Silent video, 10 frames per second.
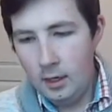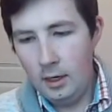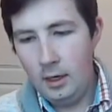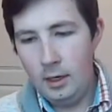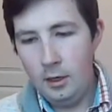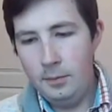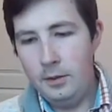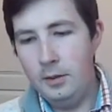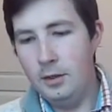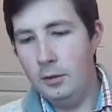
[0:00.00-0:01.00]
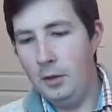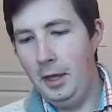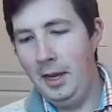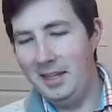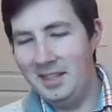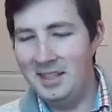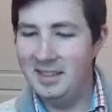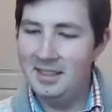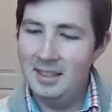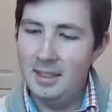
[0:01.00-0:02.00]
I hope you can ignore that.
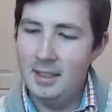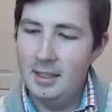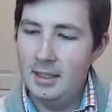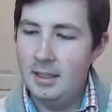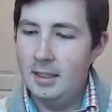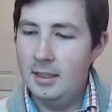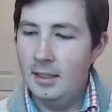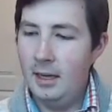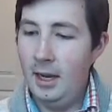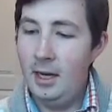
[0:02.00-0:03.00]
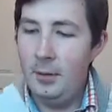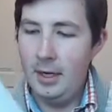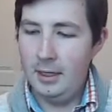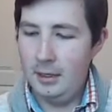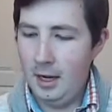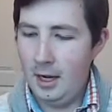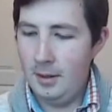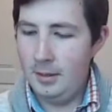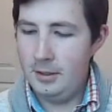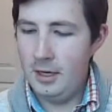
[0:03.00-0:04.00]
Anyway,
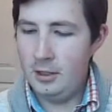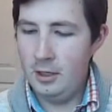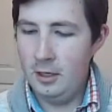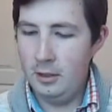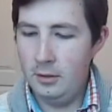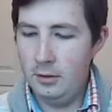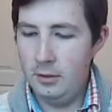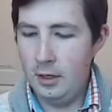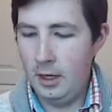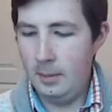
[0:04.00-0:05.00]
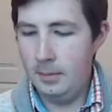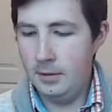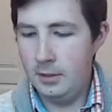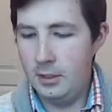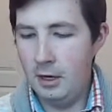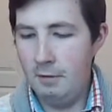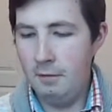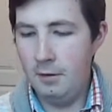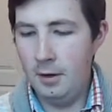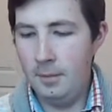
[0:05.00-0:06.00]
this actually includes
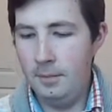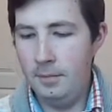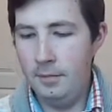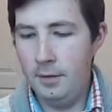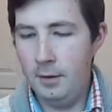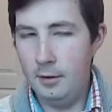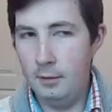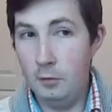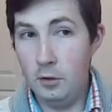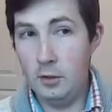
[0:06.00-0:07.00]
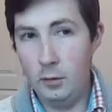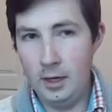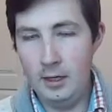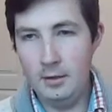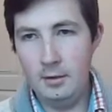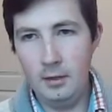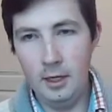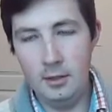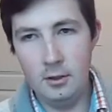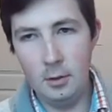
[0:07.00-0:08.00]
stuff from The Force Awakens,
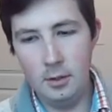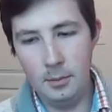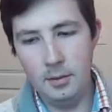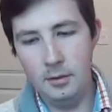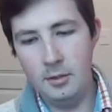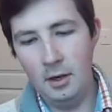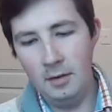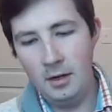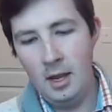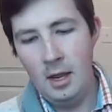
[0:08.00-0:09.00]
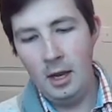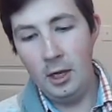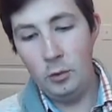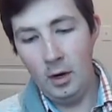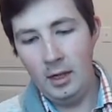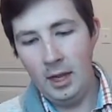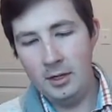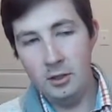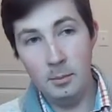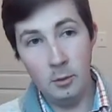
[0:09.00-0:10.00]
like Star Wars Episode 7, as well
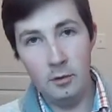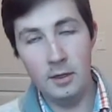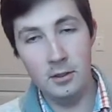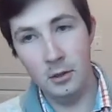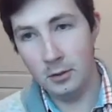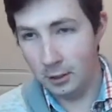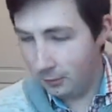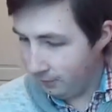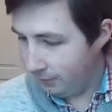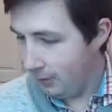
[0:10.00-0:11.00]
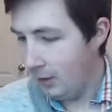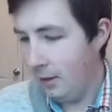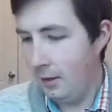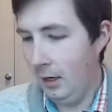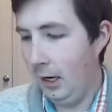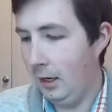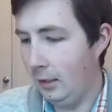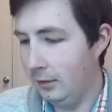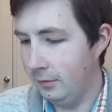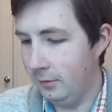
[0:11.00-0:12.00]
as the movie Solo.
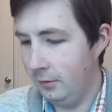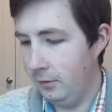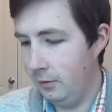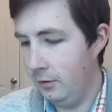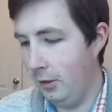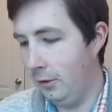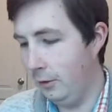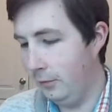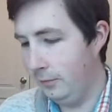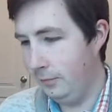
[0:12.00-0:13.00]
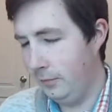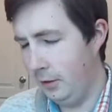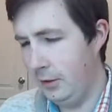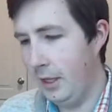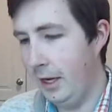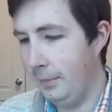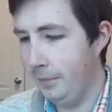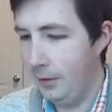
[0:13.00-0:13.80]
So there's that.